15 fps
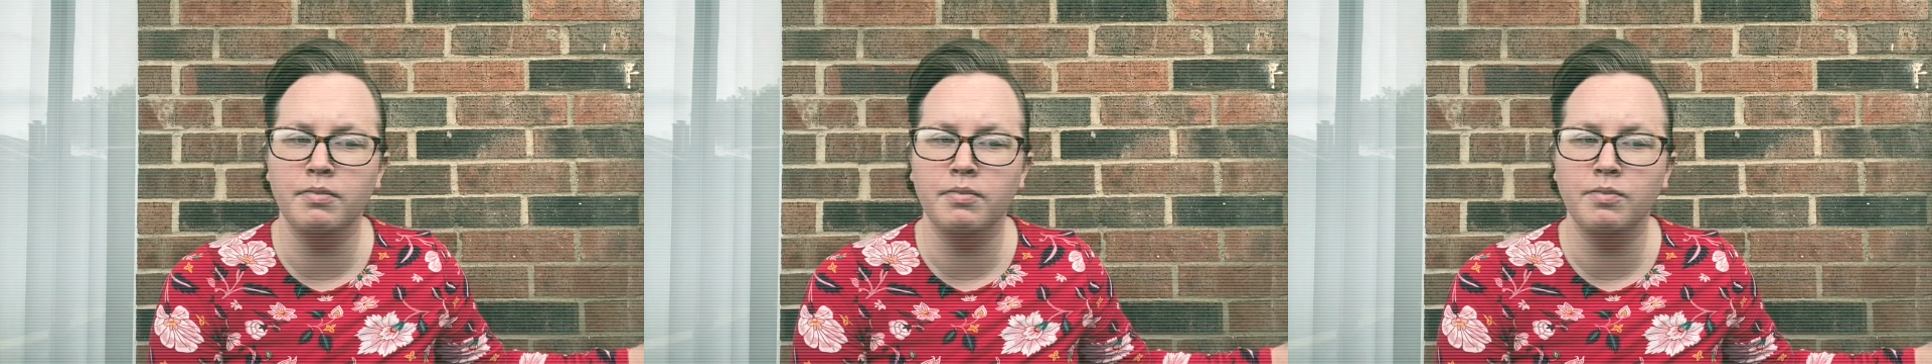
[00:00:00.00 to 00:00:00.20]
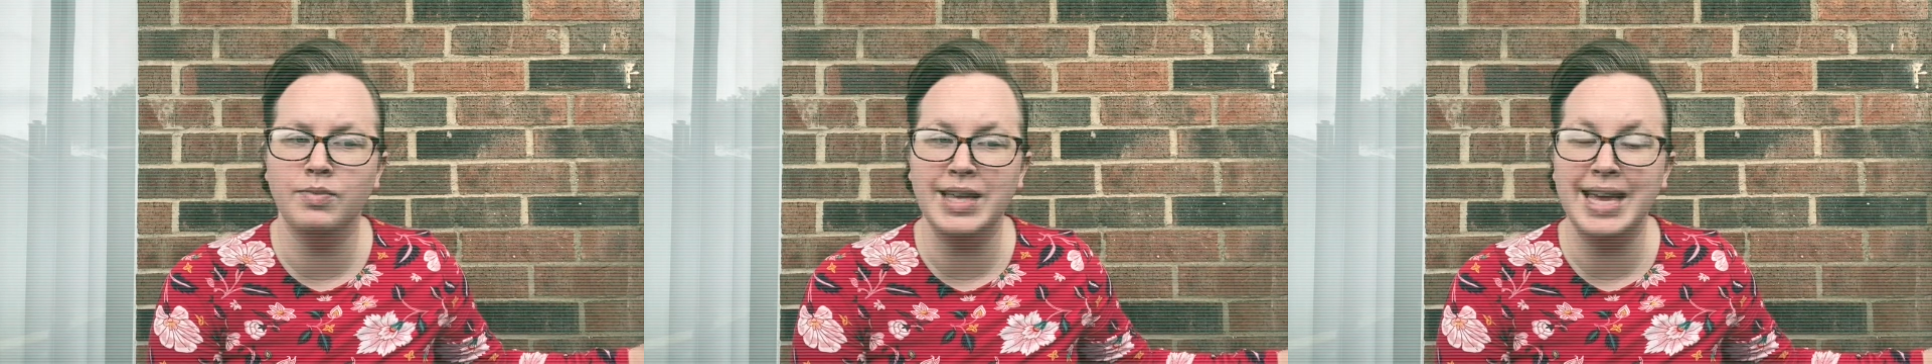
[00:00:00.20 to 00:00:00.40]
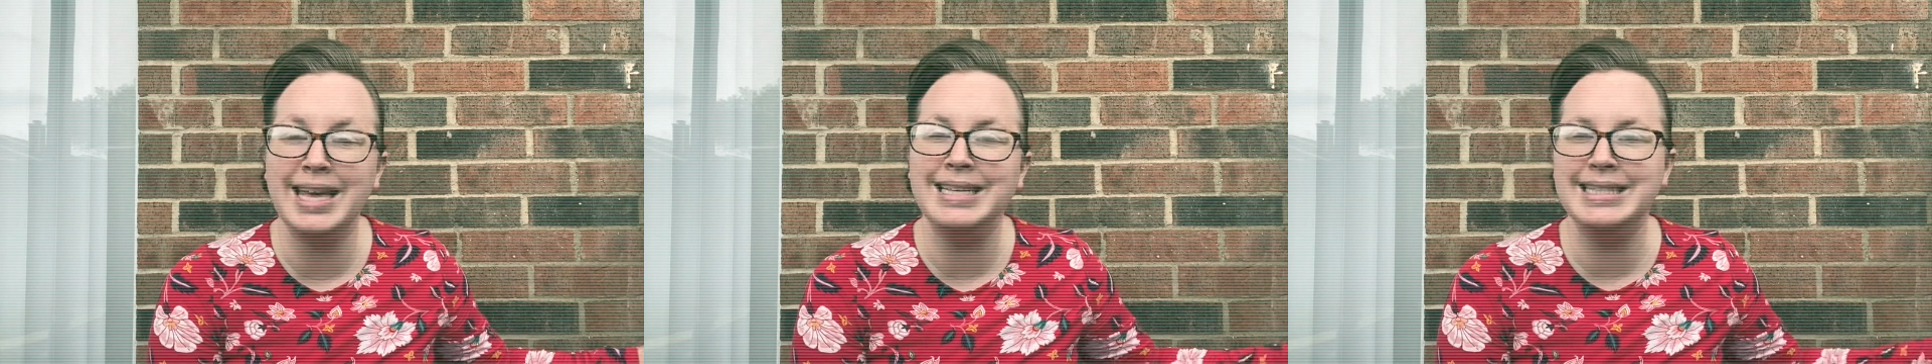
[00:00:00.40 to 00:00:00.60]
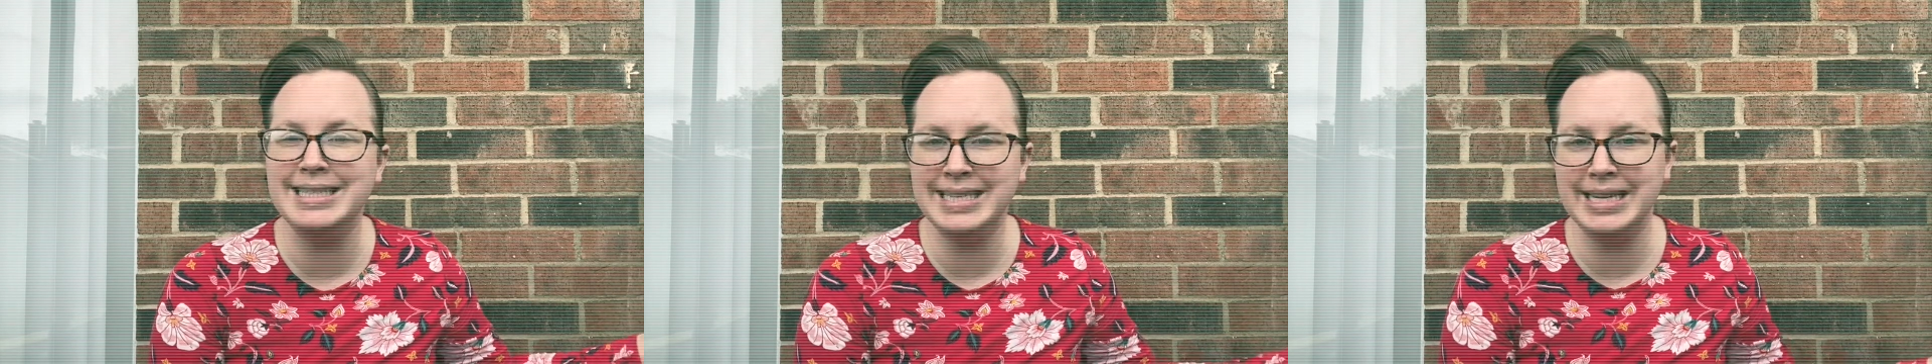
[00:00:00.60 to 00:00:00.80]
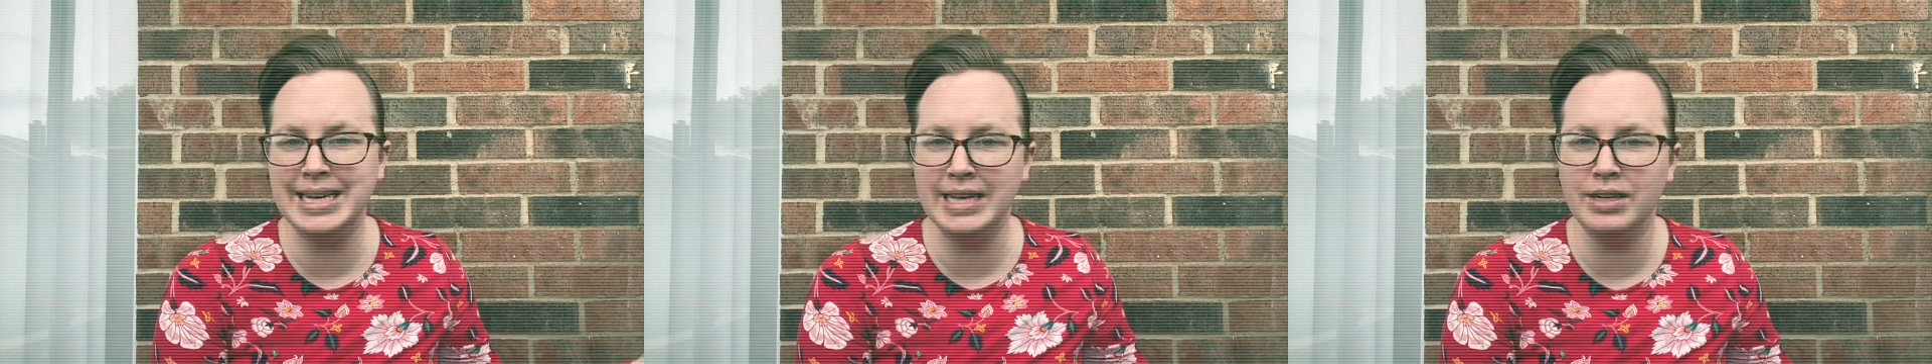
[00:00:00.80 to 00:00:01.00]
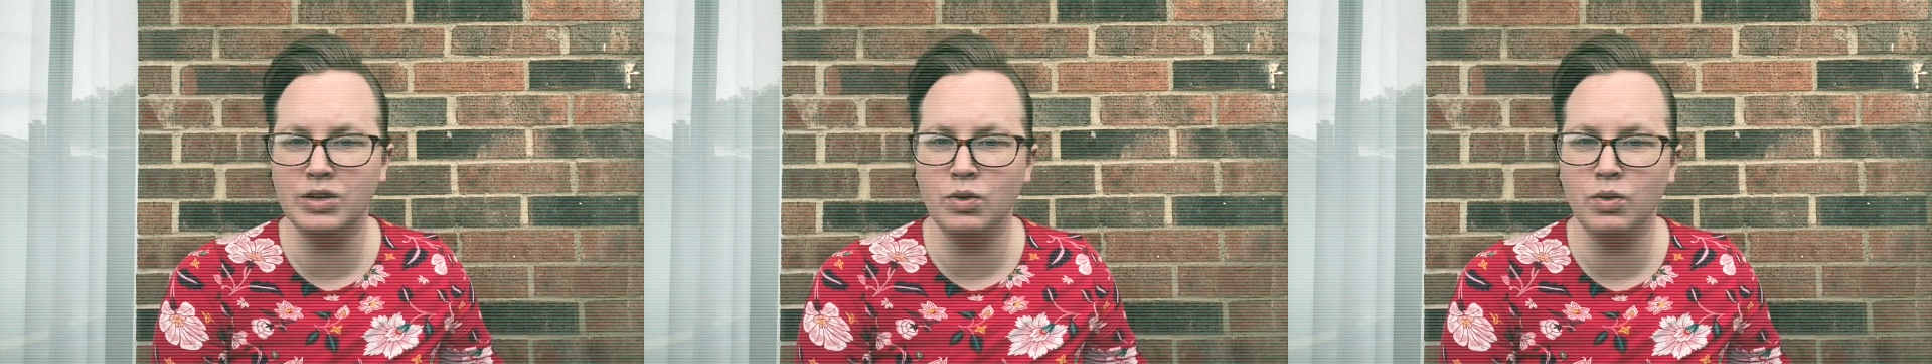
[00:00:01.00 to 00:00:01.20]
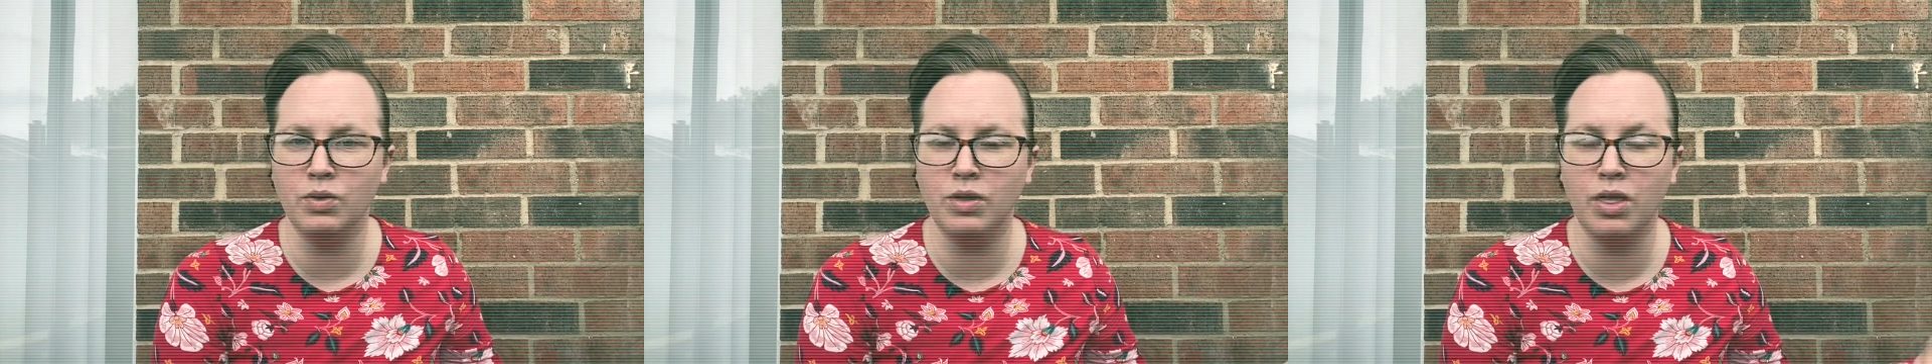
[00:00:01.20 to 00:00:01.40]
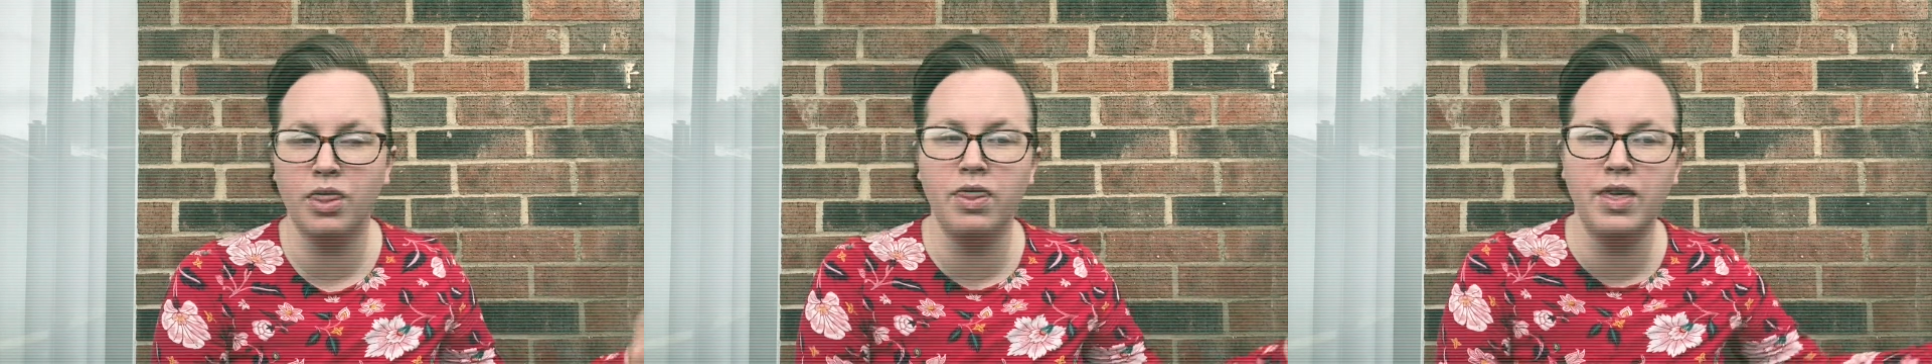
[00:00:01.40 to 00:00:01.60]
the incident or the
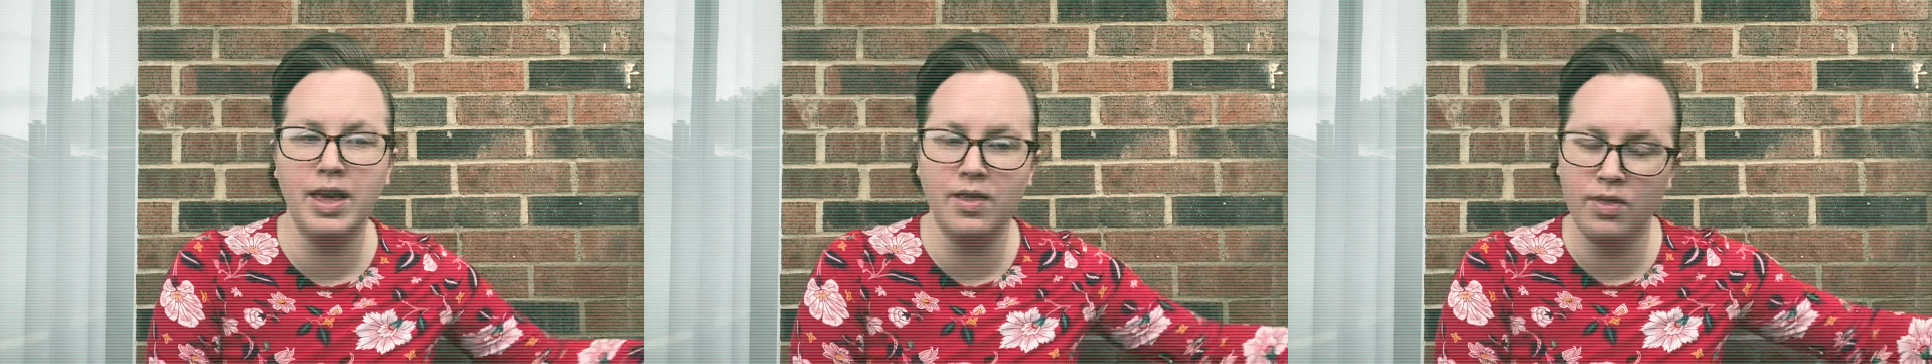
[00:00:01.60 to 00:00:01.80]
thing